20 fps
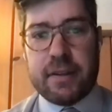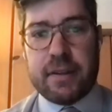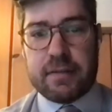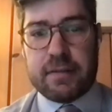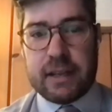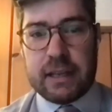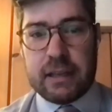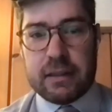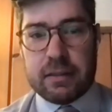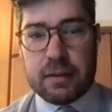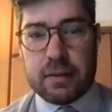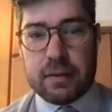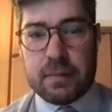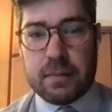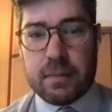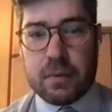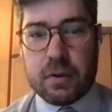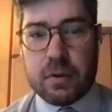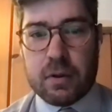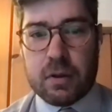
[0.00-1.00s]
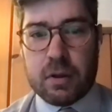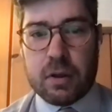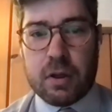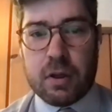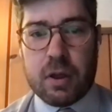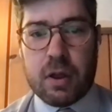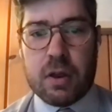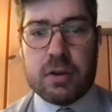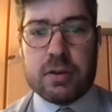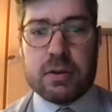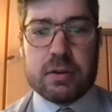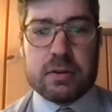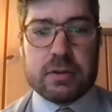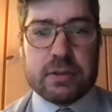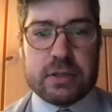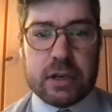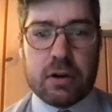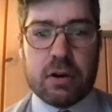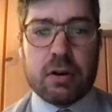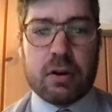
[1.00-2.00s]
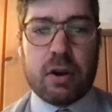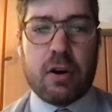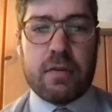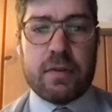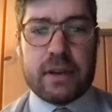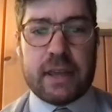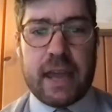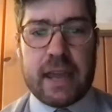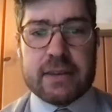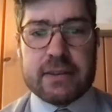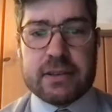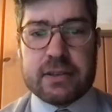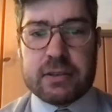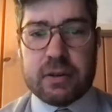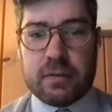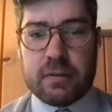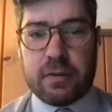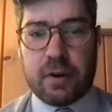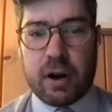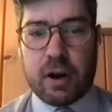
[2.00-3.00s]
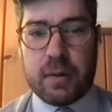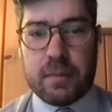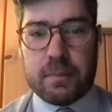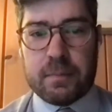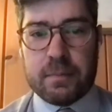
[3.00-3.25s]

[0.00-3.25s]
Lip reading: 15th, 0 COVID cases so far.